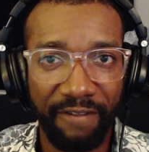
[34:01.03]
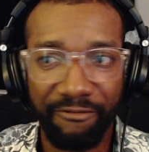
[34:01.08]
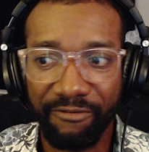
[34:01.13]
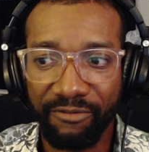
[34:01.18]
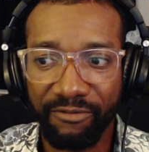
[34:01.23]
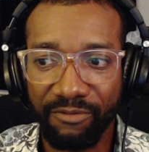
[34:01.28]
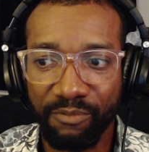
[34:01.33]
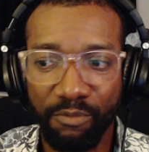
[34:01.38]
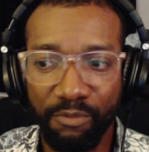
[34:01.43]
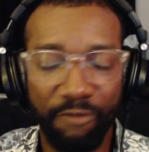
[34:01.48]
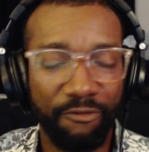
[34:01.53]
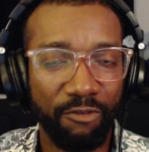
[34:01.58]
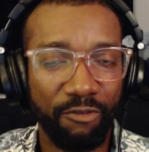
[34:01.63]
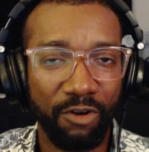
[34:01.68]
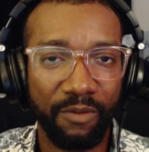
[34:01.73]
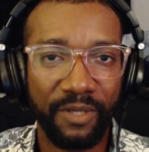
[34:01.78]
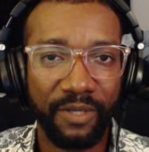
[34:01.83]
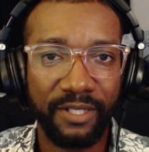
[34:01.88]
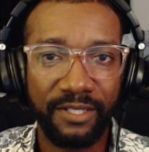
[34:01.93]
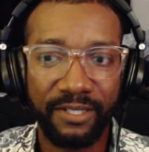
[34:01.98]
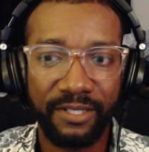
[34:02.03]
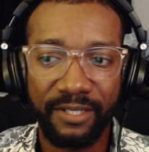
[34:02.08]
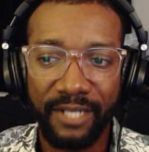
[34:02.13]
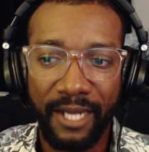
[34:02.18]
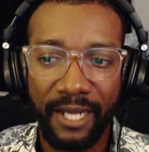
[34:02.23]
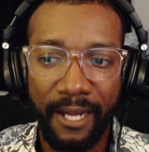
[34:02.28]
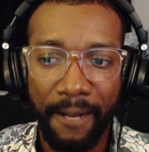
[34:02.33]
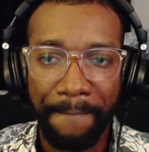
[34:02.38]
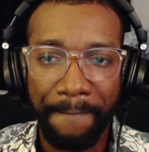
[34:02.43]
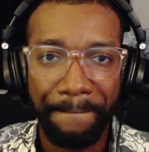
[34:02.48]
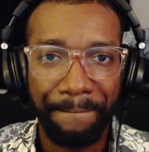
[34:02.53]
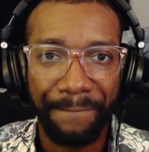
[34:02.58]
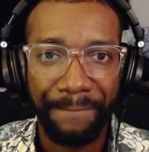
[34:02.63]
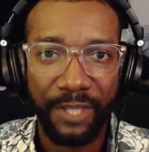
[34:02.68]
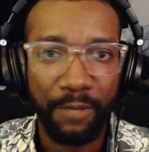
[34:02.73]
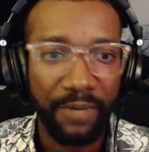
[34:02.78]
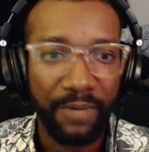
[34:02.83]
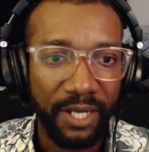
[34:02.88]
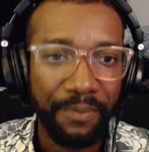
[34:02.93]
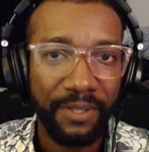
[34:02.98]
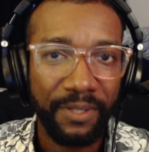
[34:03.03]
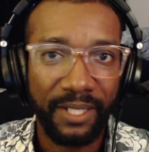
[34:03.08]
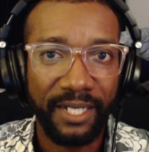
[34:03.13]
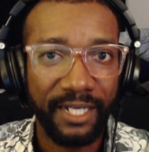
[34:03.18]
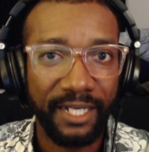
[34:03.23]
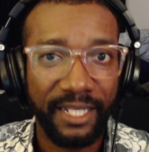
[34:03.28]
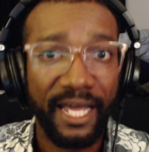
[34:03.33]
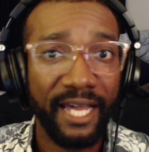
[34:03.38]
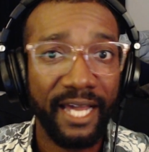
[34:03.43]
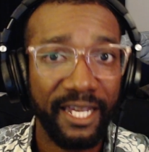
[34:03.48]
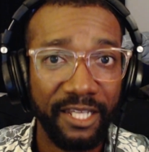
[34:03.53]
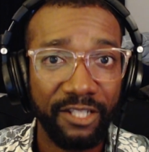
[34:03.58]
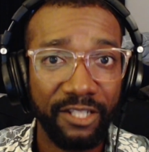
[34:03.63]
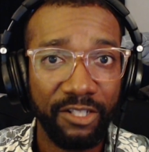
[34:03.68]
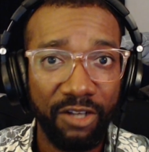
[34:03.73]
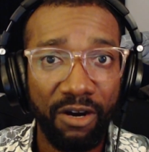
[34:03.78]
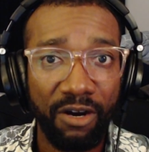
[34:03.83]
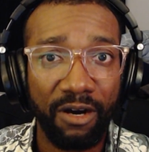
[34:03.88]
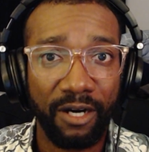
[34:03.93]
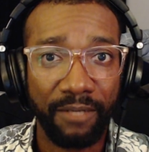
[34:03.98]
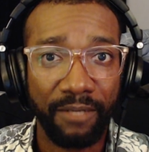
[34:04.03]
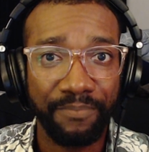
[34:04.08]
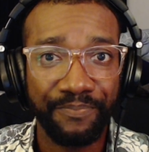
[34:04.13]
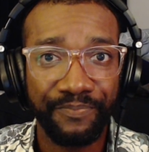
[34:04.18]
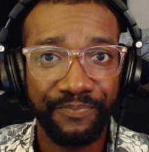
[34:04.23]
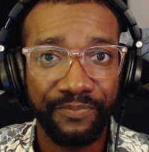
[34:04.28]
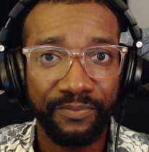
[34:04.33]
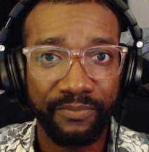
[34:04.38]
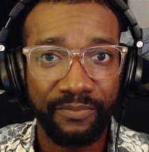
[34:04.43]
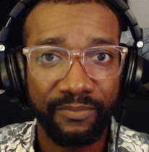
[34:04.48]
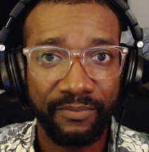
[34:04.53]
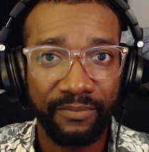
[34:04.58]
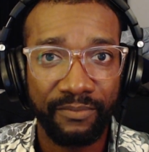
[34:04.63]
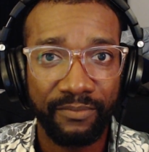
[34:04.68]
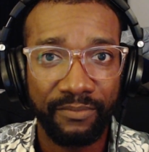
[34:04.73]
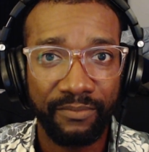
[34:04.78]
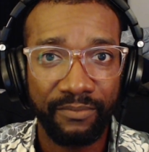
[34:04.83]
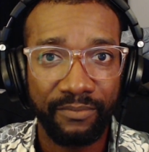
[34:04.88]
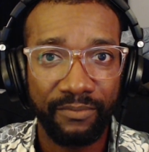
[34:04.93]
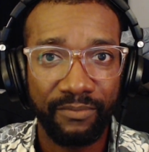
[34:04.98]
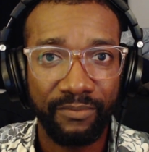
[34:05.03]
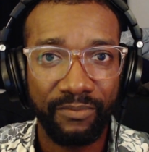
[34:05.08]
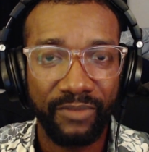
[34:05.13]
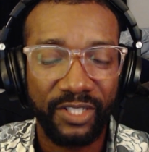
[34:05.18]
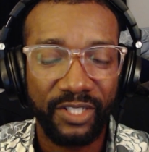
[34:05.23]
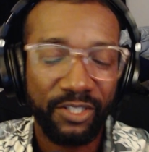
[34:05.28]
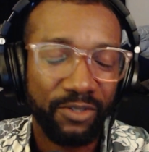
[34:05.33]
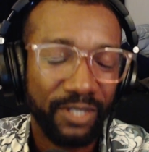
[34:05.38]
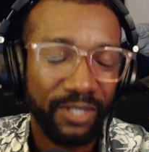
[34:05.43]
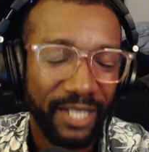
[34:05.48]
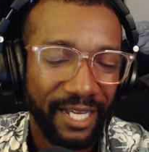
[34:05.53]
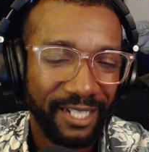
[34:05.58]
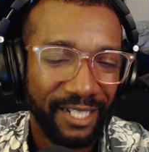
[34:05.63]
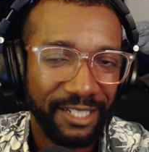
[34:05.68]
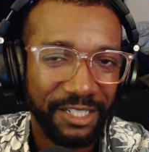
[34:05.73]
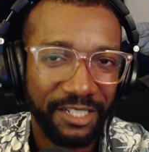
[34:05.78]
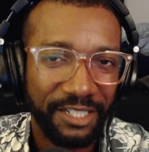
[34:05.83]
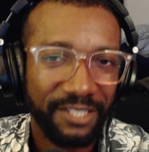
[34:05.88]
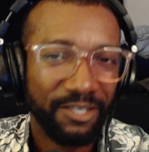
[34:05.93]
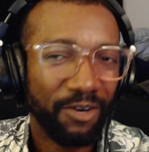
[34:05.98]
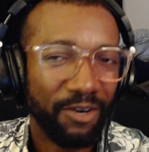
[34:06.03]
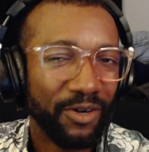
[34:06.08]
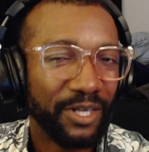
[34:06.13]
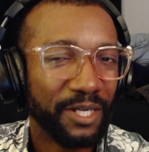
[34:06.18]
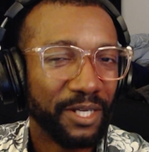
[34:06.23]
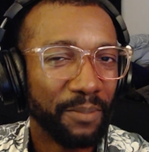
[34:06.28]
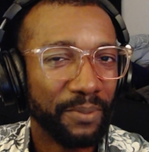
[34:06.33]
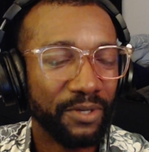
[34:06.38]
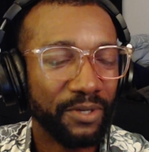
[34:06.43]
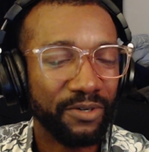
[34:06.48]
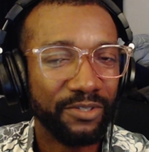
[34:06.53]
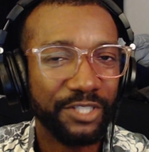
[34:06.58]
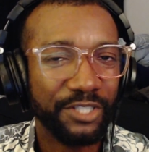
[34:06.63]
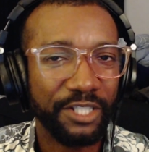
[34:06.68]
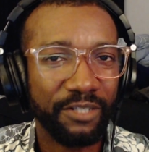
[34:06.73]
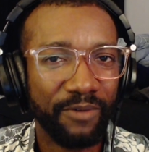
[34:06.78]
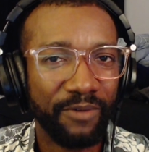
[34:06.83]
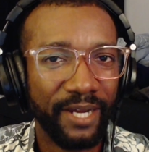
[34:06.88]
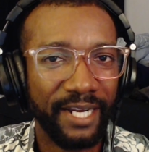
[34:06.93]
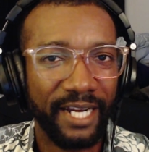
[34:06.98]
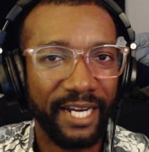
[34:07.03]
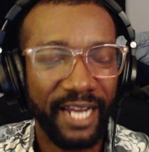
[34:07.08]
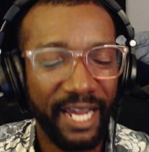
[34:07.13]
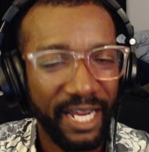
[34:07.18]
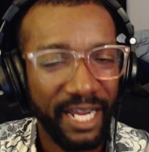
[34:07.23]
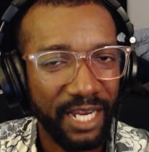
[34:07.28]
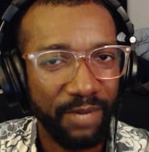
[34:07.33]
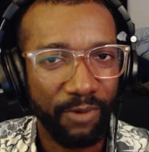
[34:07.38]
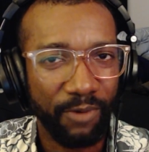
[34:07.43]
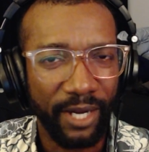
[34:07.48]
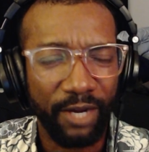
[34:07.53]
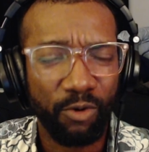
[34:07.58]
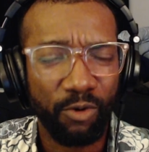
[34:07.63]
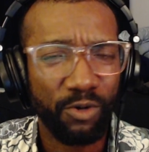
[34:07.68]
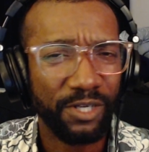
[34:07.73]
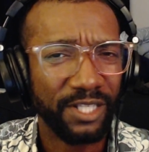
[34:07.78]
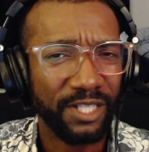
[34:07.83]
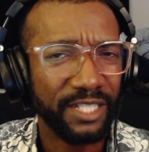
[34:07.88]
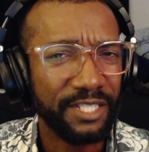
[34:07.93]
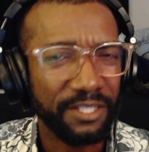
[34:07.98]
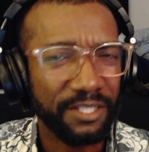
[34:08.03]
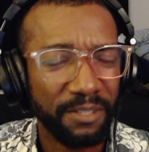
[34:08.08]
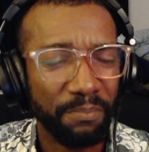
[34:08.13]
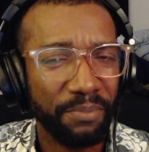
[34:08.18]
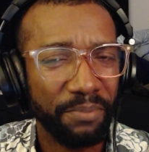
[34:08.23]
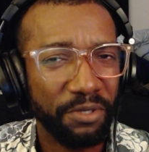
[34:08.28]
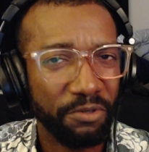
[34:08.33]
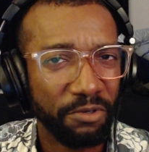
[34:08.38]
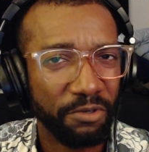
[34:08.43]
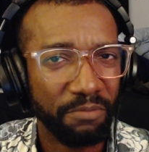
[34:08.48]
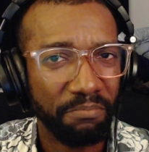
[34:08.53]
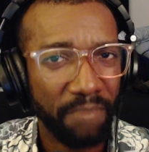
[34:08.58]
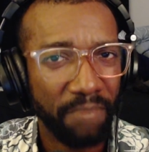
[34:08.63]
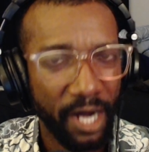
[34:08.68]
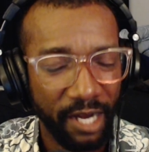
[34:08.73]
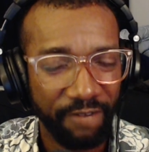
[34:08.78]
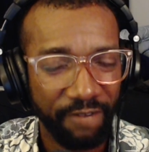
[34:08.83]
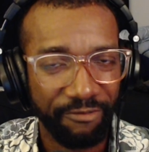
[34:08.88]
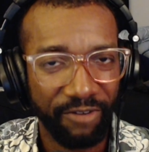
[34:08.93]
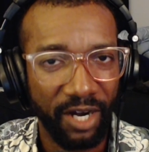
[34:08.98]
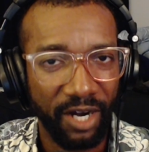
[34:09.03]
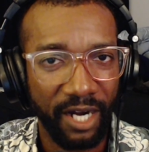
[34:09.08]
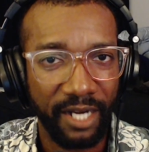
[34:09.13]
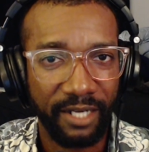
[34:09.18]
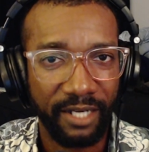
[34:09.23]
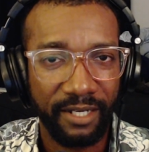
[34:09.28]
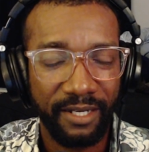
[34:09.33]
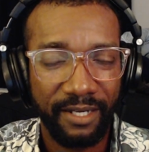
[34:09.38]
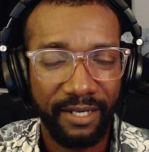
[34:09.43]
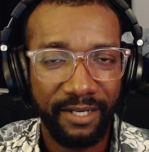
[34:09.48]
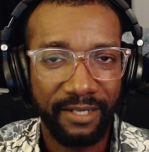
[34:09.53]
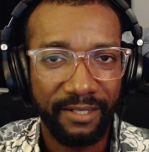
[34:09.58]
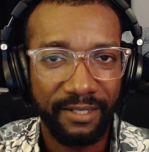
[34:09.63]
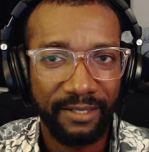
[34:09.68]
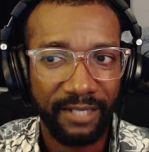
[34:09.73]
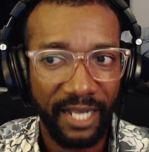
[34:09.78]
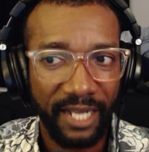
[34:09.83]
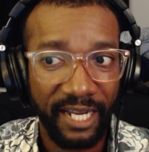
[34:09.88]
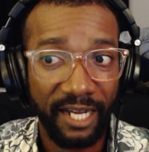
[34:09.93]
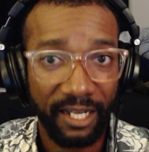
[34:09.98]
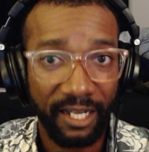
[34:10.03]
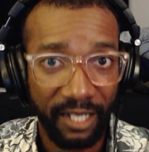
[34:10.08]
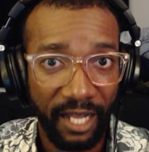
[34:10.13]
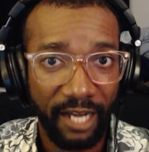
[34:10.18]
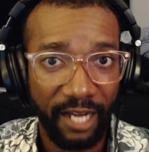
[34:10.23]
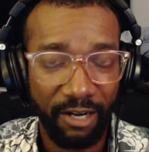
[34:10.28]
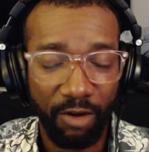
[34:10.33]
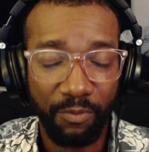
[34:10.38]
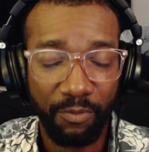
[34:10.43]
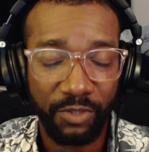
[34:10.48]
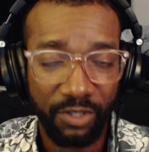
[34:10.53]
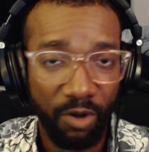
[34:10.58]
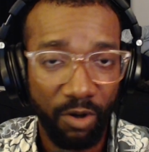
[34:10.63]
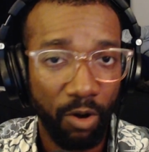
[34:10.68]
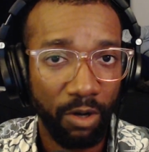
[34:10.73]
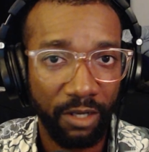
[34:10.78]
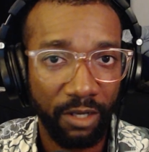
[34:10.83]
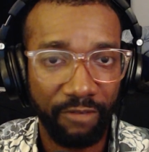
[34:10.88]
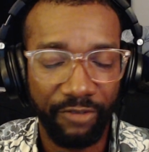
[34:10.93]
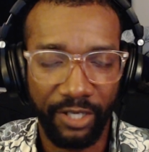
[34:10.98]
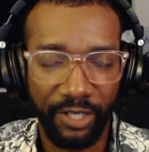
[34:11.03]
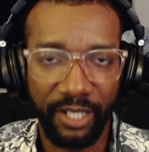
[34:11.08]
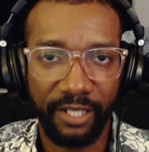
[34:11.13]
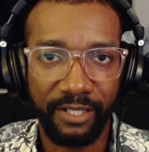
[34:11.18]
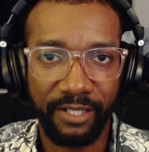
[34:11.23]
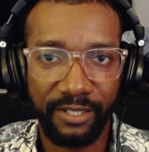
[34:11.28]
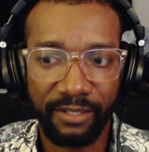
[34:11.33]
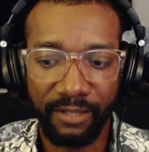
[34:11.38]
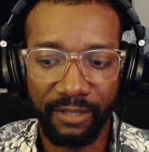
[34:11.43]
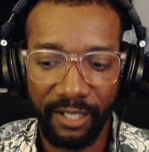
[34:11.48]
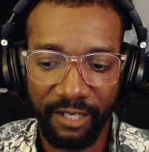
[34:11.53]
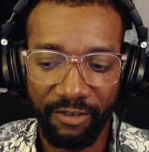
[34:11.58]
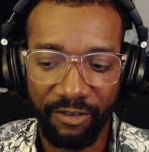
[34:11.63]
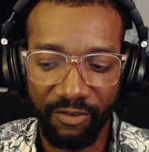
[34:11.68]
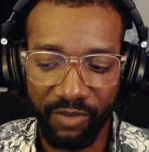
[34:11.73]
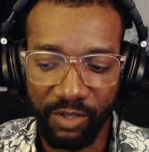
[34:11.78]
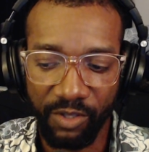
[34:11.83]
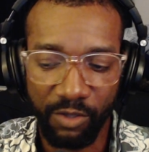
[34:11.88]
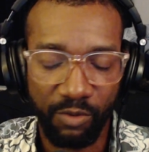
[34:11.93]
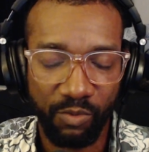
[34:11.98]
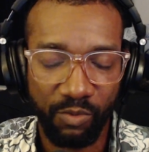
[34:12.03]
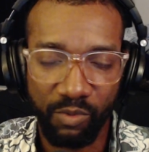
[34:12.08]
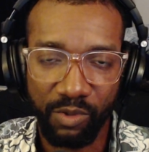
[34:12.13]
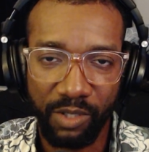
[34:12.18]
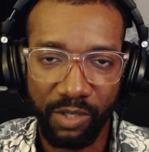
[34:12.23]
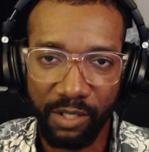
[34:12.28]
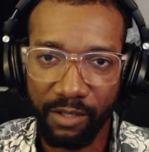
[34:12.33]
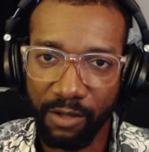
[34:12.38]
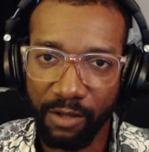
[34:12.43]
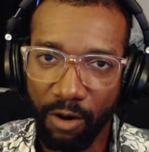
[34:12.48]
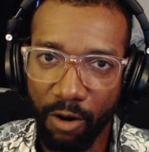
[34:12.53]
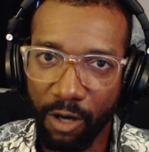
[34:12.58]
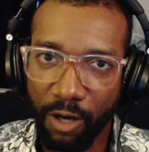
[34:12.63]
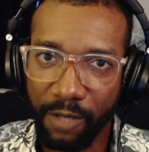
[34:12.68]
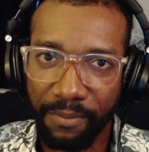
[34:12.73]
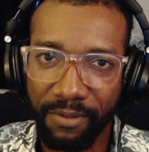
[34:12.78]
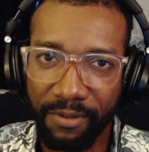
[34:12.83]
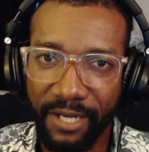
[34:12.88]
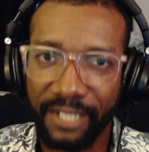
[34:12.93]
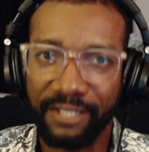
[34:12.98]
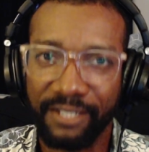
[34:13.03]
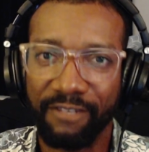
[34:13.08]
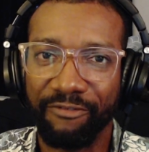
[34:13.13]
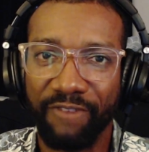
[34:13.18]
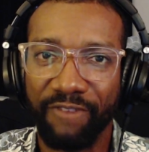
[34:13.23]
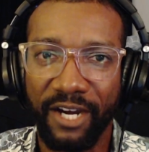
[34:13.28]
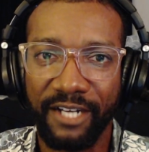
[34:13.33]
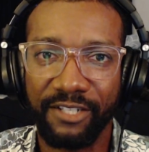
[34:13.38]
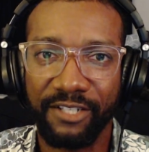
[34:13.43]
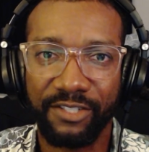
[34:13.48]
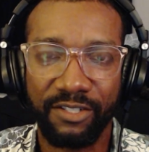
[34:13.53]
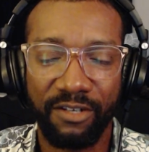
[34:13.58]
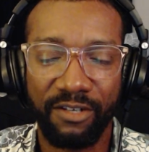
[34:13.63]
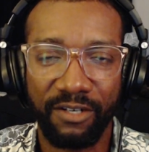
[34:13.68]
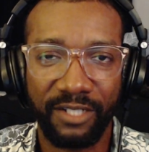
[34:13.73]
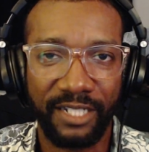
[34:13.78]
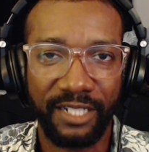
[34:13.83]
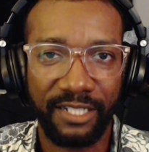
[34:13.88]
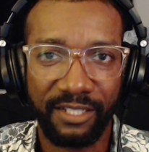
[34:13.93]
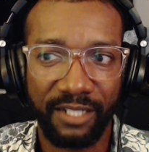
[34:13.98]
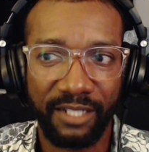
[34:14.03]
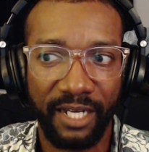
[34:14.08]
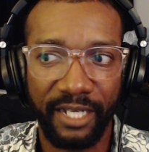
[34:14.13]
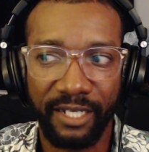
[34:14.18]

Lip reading: performance, they're manipulating that in the DAW. So a lot of this shit's already computer generated anyway, or at least computer modified. Like almost all of it is. Like you hard pressed to find a song that's like